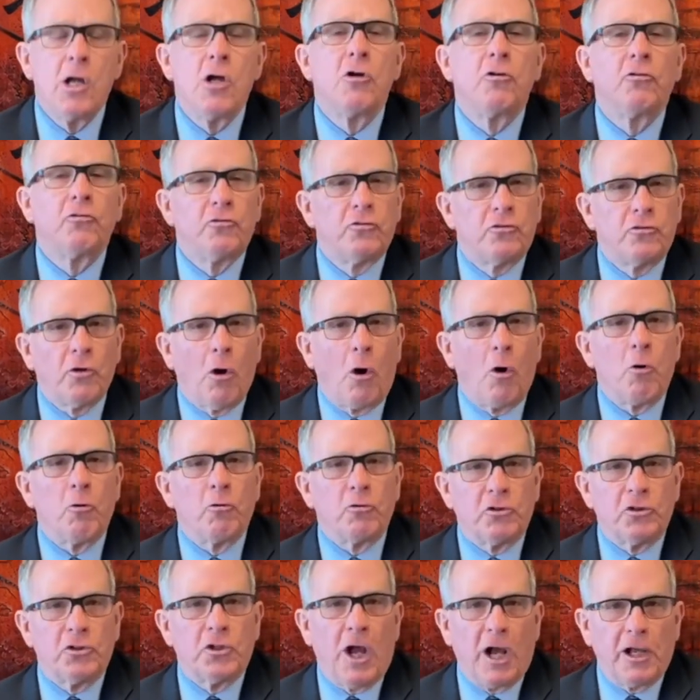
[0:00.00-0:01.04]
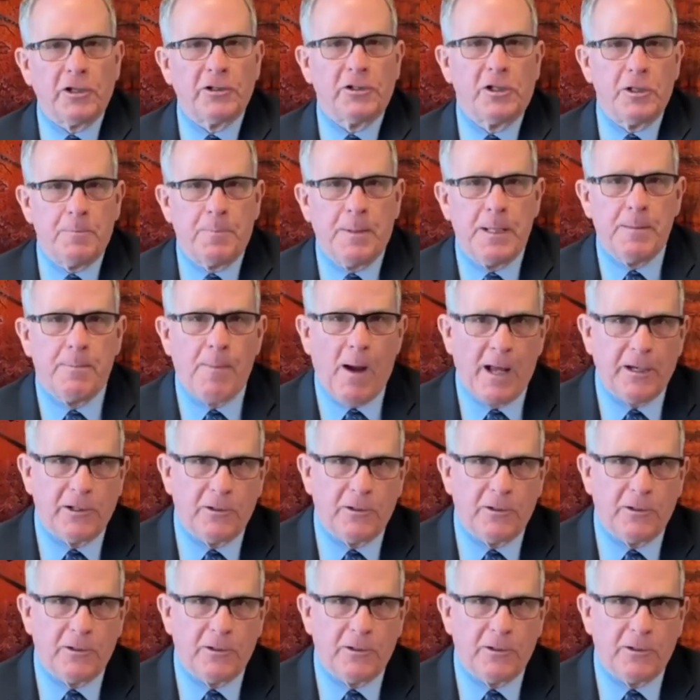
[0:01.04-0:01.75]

So shall ye be my